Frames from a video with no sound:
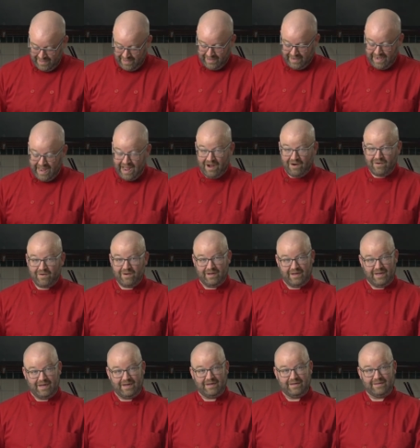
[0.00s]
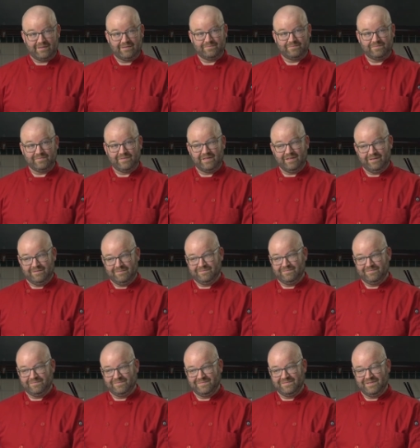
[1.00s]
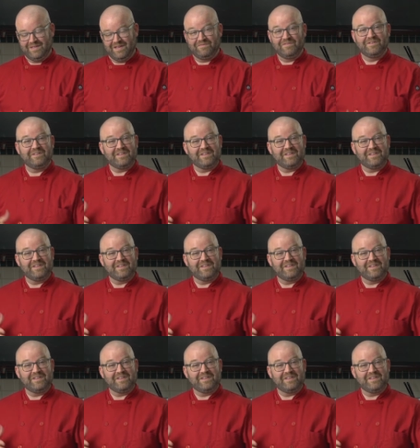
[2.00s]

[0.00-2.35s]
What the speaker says: Now, if you